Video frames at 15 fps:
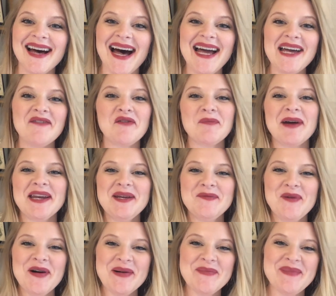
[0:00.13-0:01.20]
Hi, everybody,
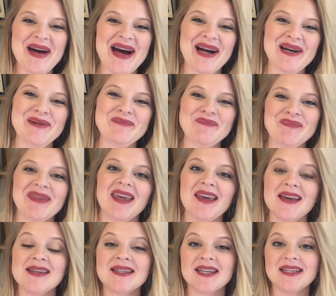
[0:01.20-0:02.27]
and welcome back.
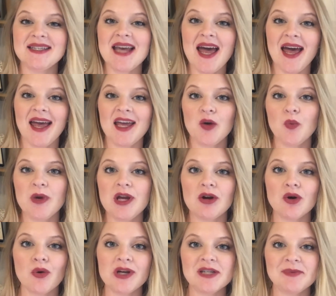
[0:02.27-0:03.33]
Today, we
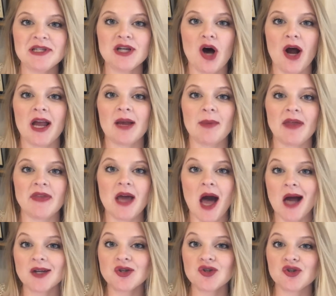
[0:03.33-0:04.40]
are going to be talking about the
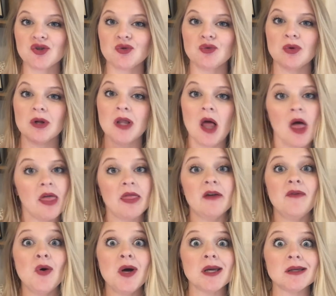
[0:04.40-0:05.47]
actor's tool, the
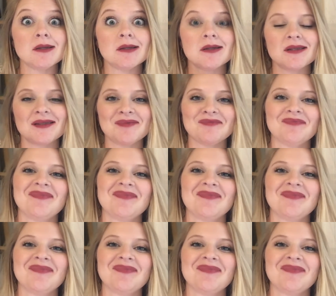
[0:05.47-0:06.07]
voice.